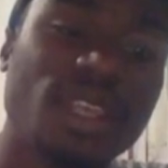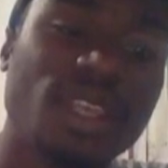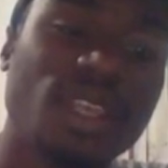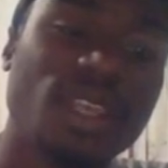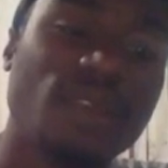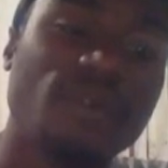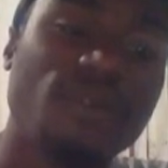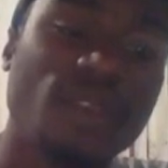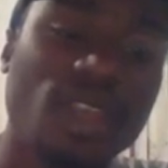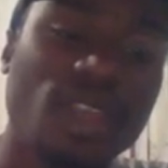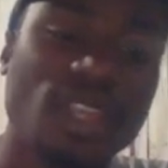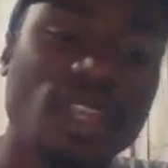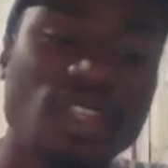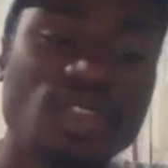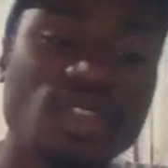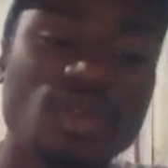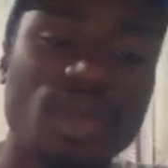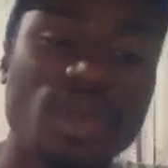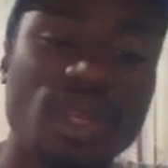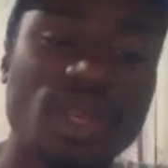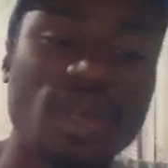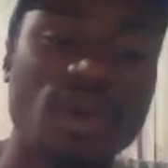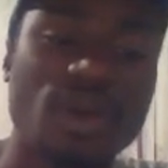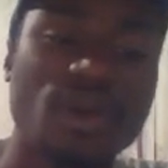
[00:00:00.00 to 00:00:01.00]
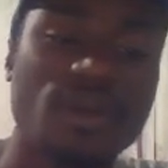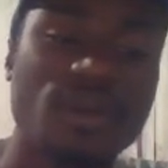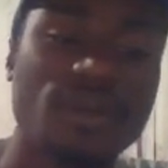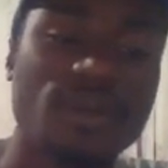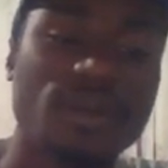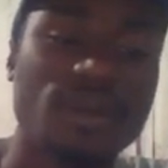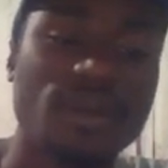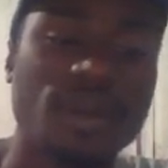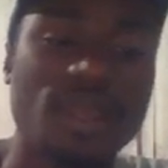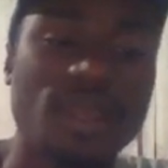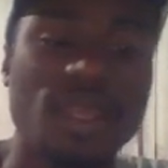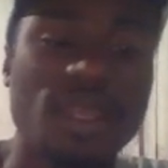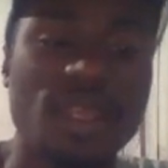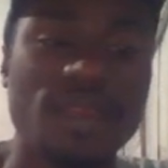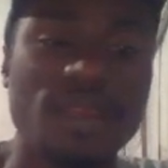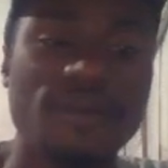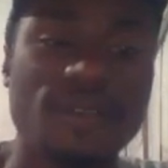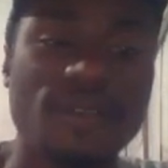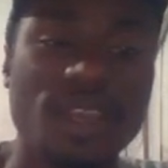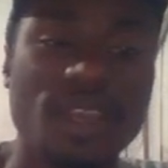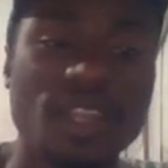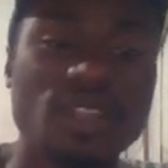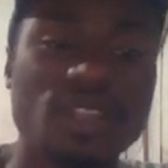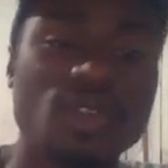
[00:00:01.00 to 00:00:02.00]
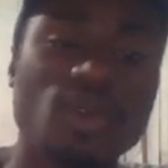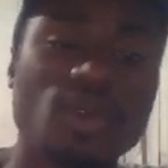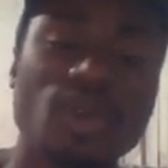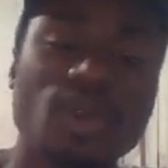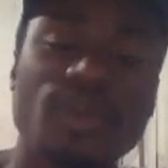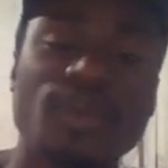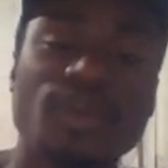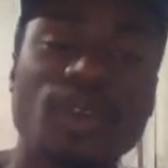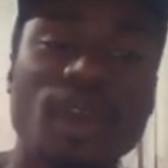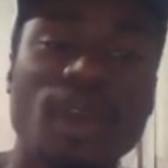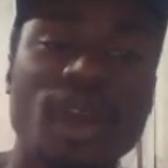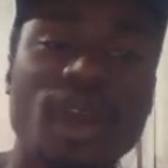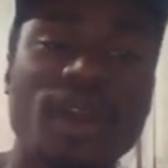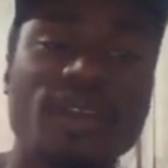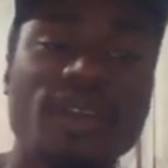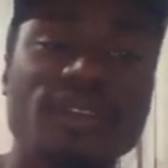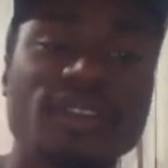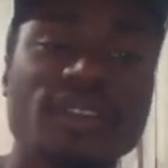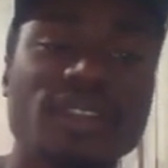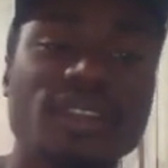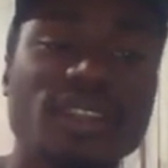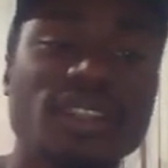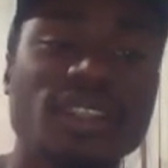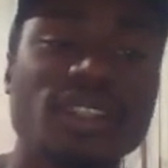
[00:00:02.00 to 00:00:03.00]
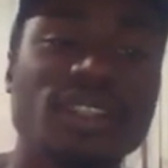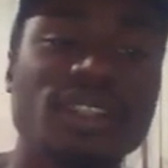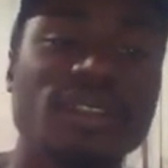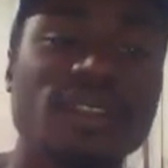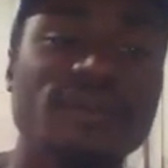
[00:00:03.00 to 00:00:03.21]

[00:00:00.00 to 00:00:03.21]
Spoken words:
If you're into health, if you're into cryptocurrencies,